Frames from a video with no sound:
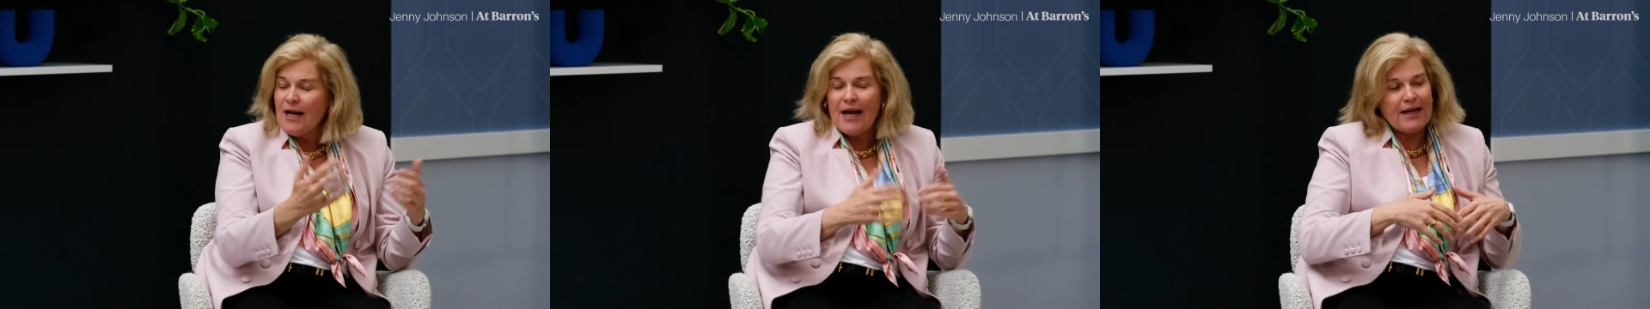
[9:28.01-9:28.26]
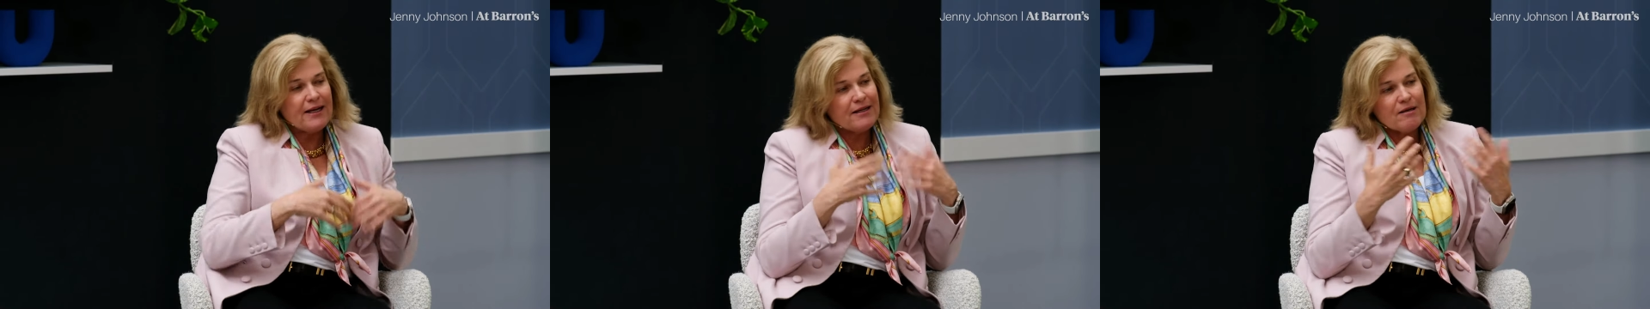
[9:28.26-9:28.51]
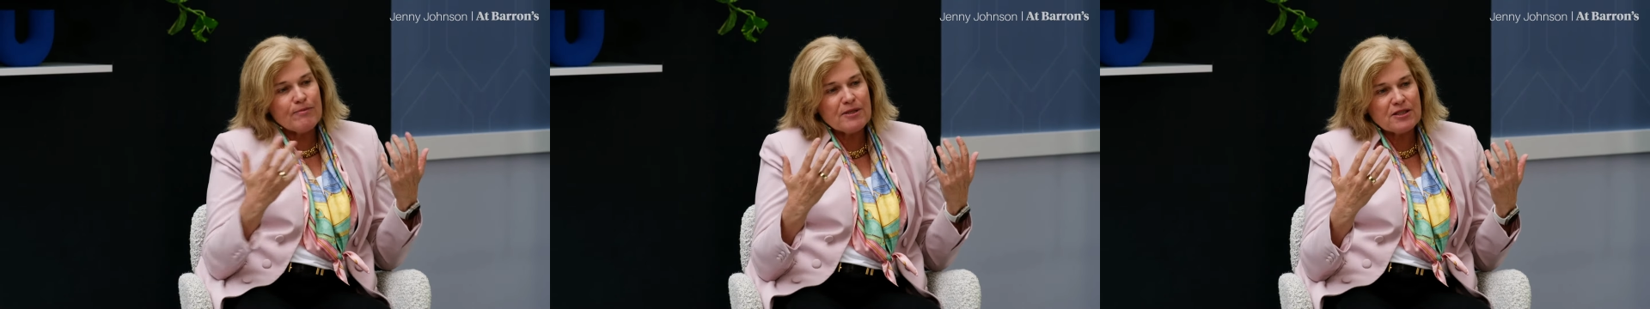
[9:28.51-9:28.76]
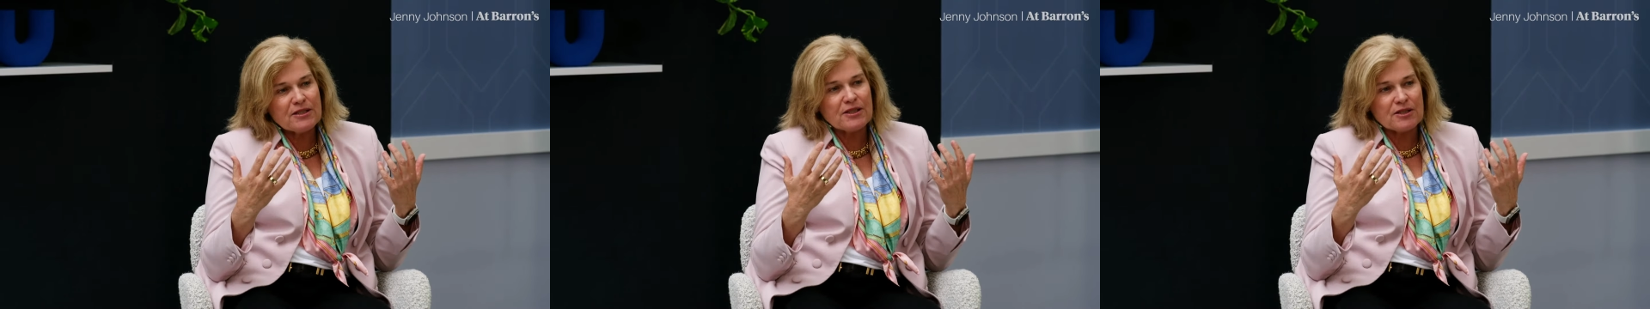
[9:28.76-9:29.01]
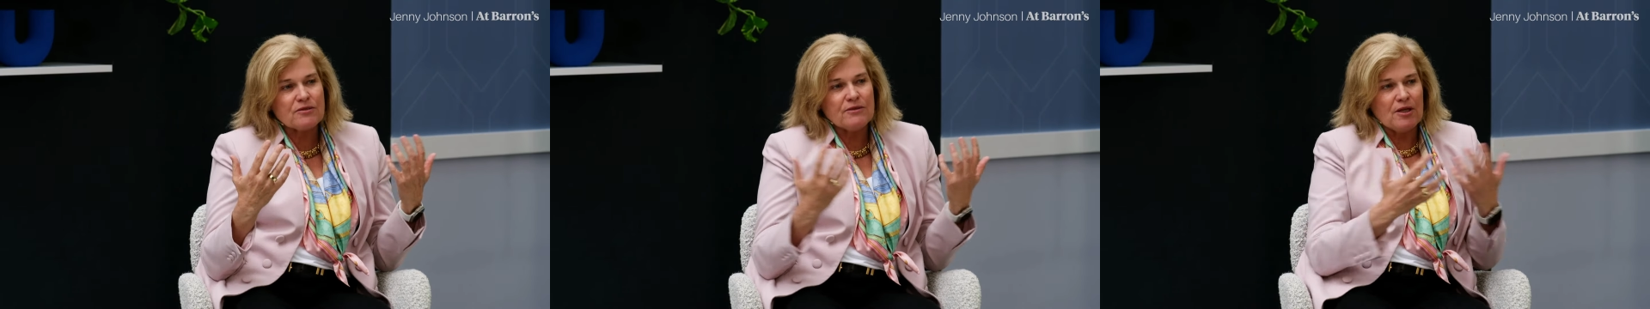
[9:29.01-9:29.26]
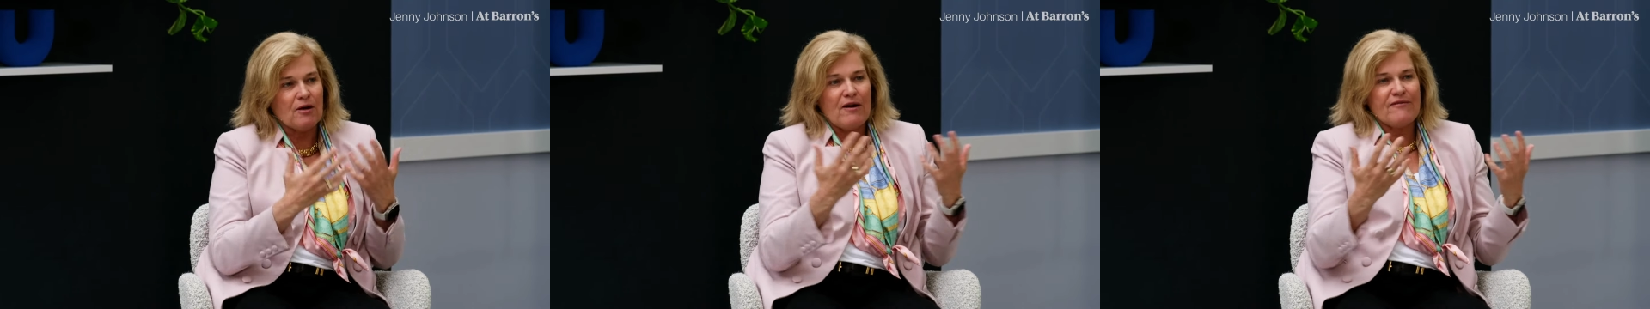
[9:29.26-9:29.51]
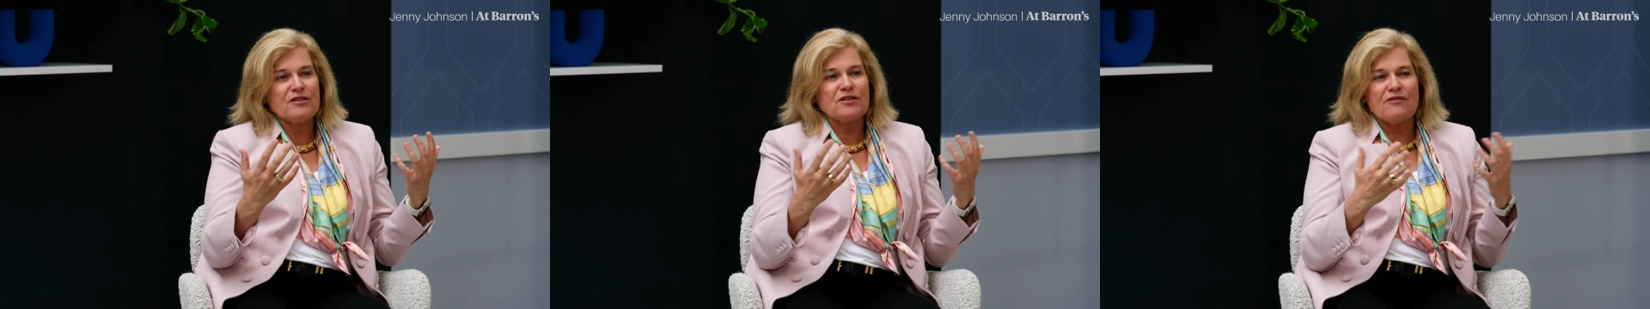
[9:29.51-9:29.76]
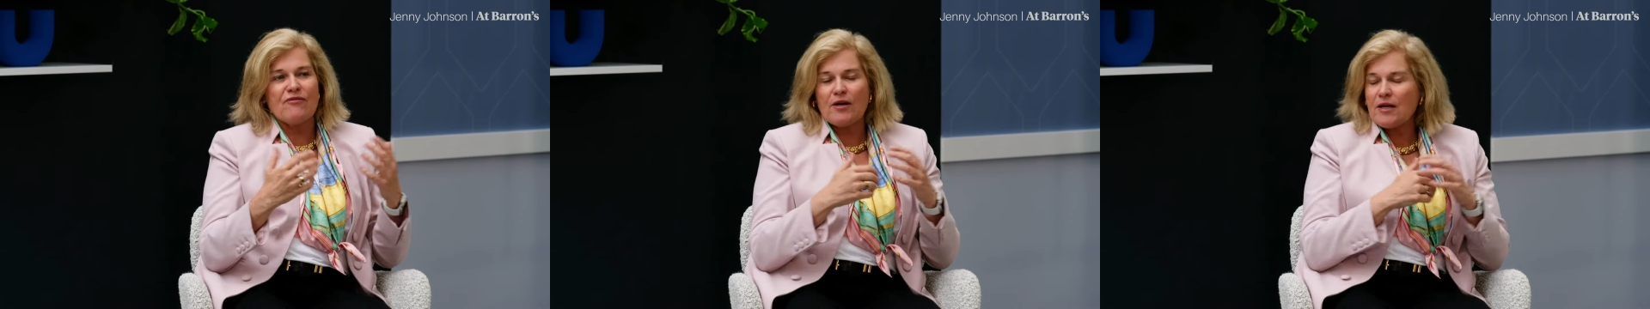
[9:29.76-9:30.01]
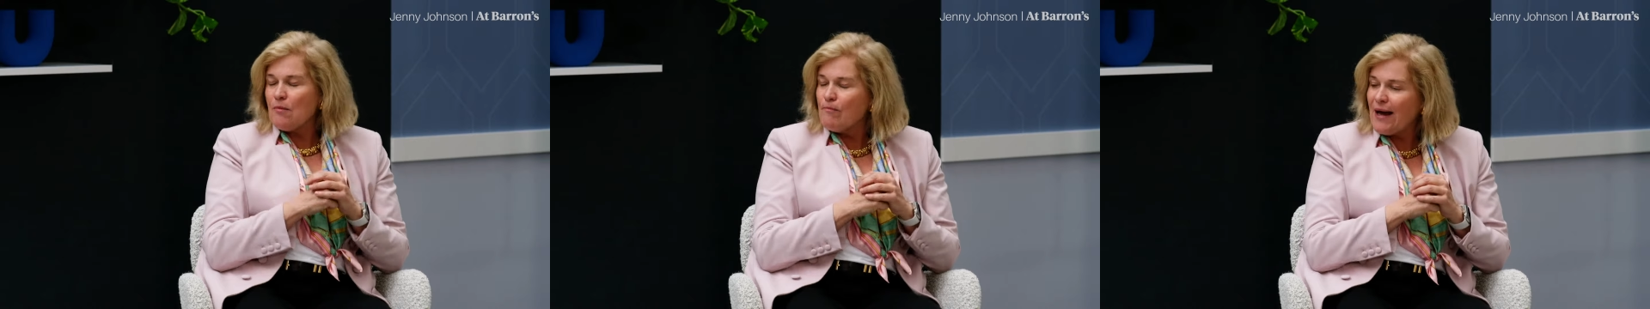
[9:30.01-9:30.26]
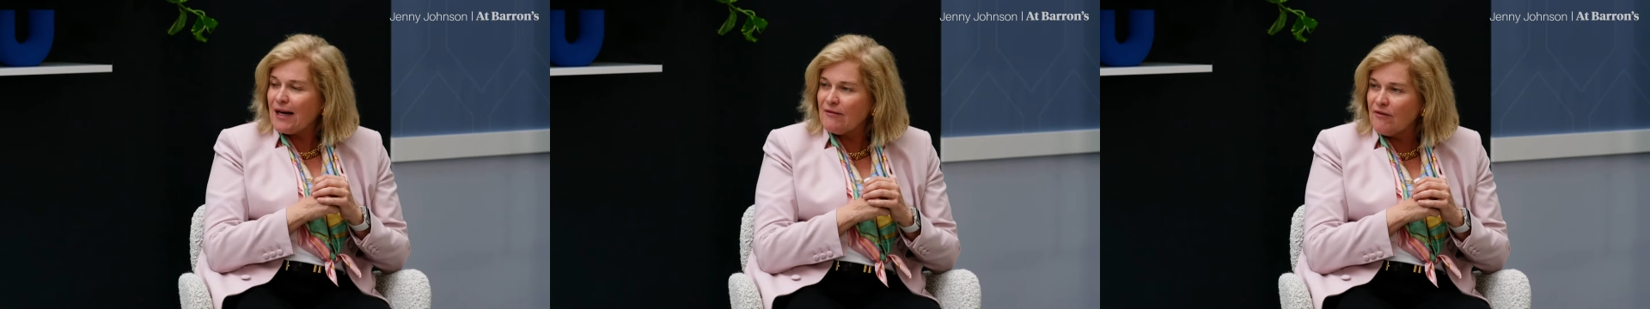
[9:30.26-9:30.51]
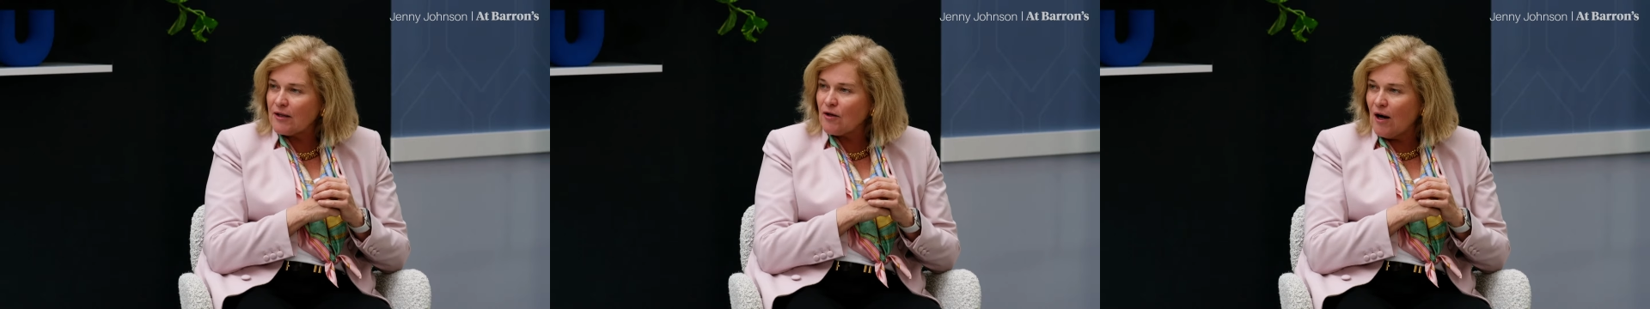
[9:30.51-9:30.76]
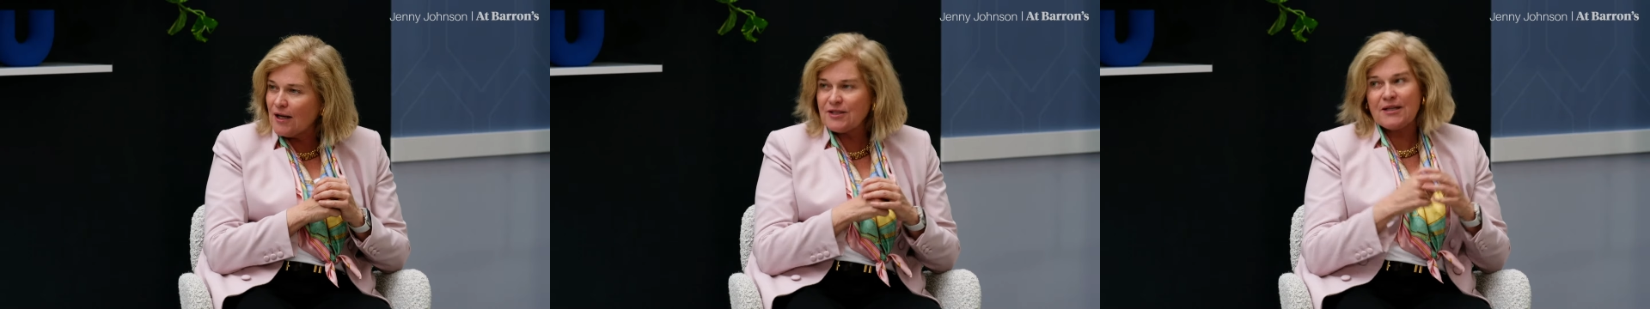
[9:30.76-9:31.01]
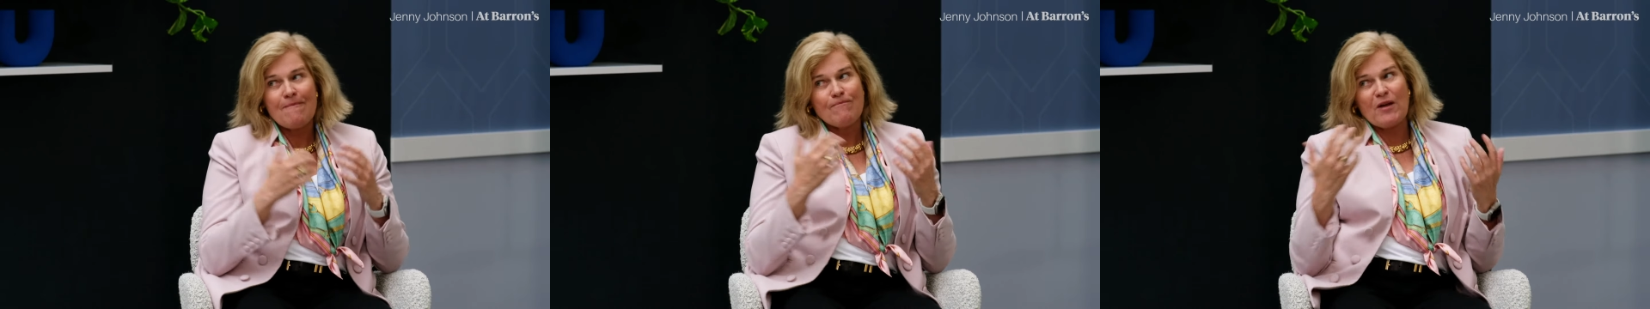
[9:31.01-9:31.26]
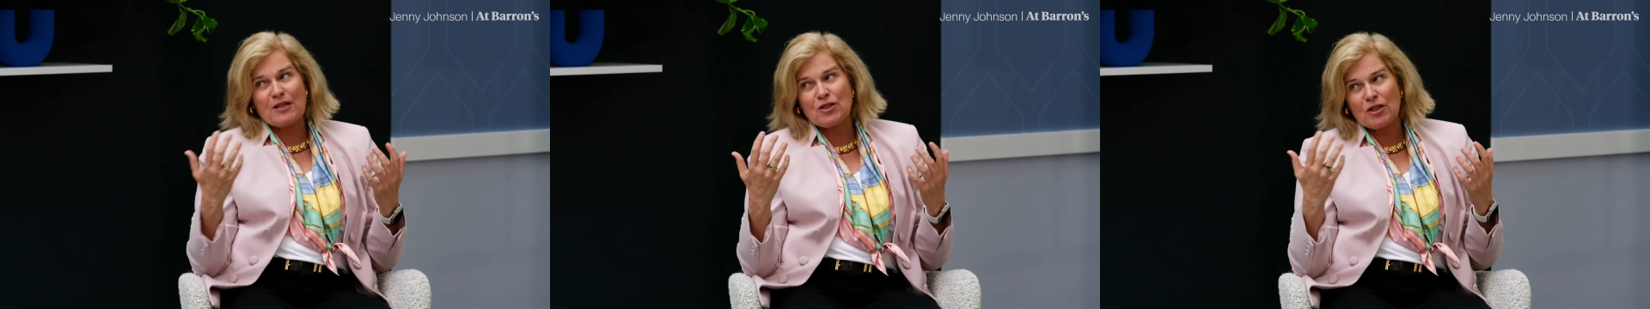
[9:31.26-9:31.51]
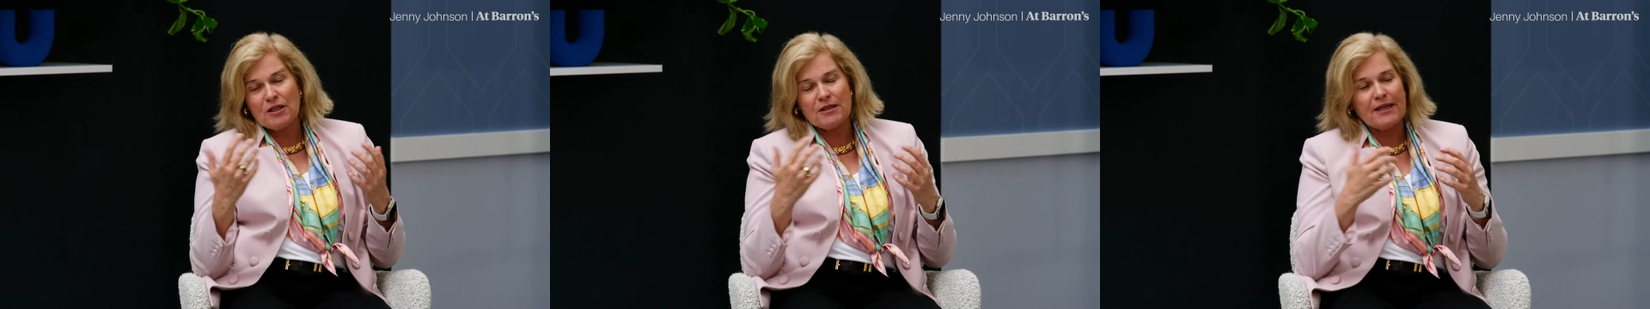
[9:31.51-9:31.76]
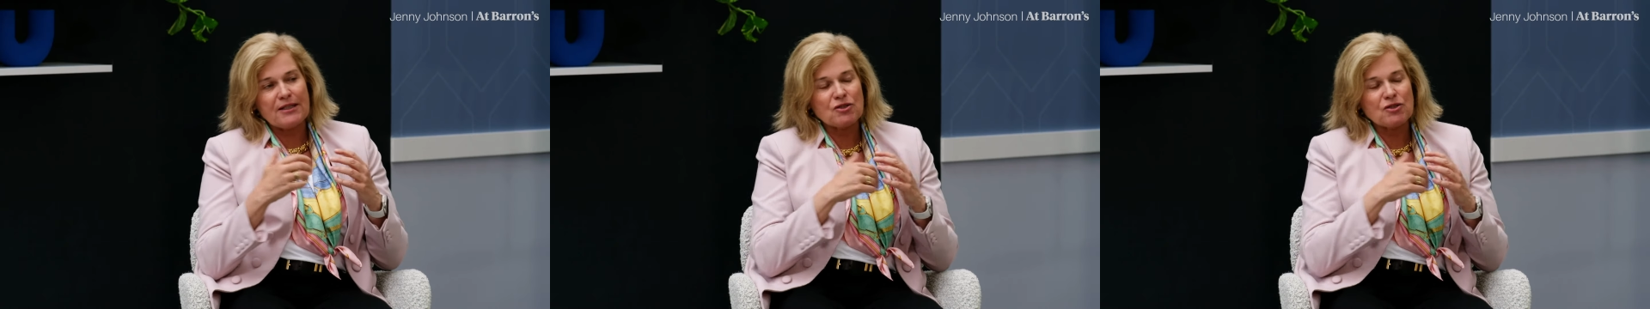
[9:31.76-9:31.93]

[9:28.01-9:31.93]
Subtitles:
And then in a business that's, you know, obviously very competitive on costs, that's a good thing.